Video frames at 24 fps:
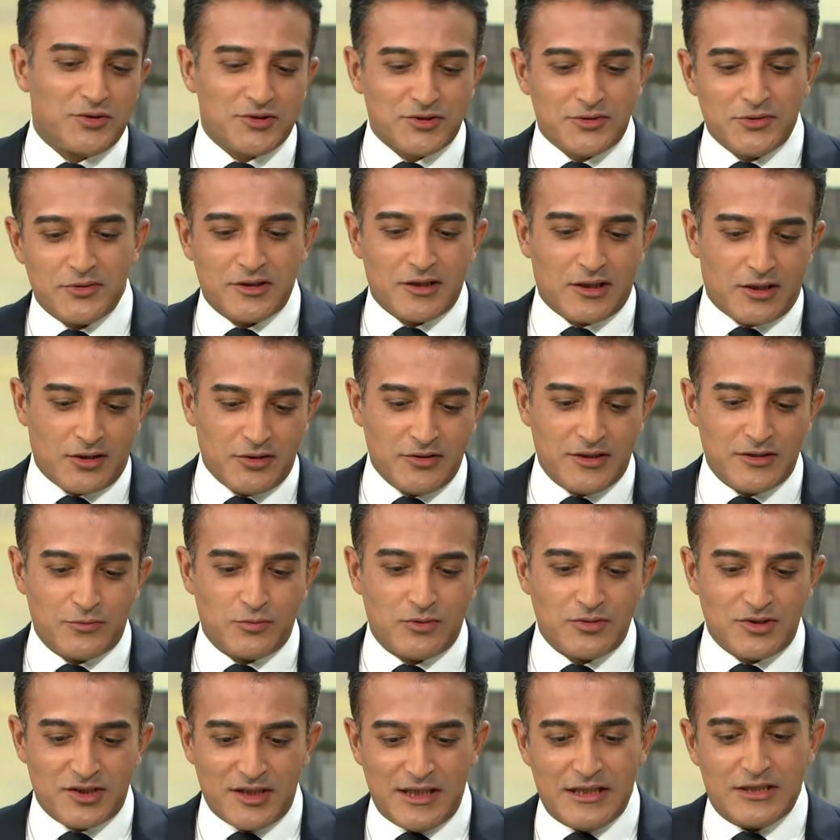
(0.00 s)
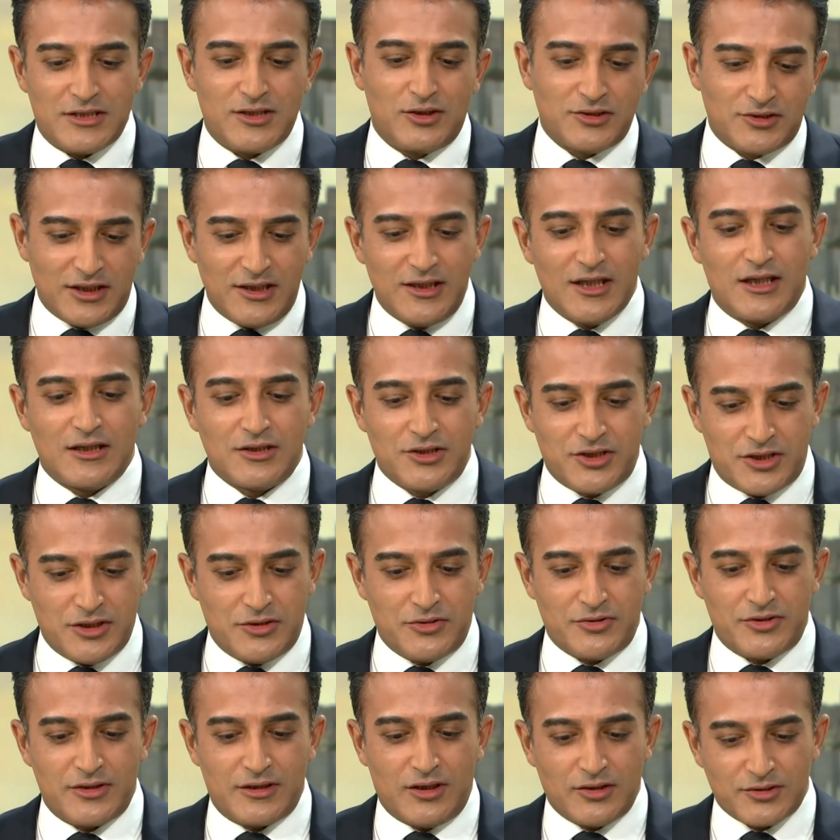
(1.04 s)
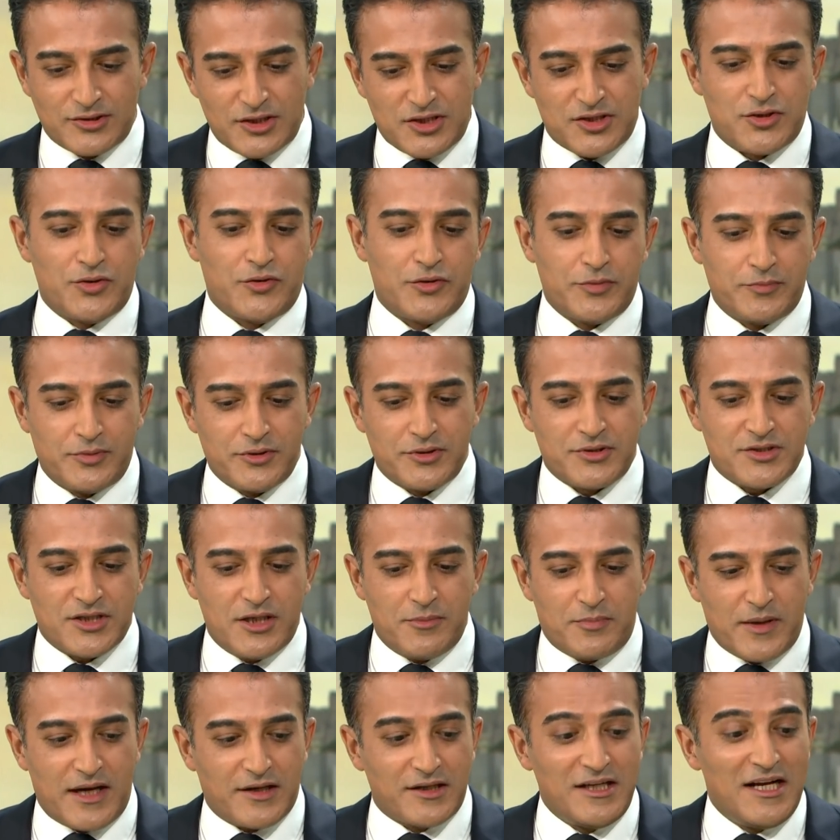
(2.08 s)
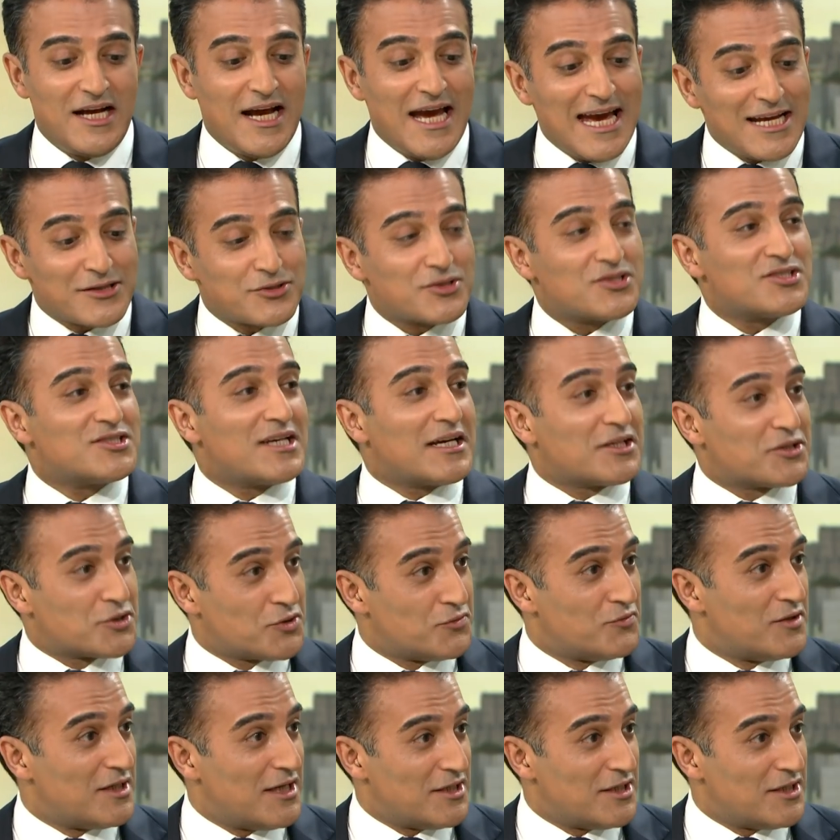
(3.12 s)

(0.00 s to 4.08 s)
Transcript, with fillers: your school included, will teach lots of young children lots of storybooks about heterosexual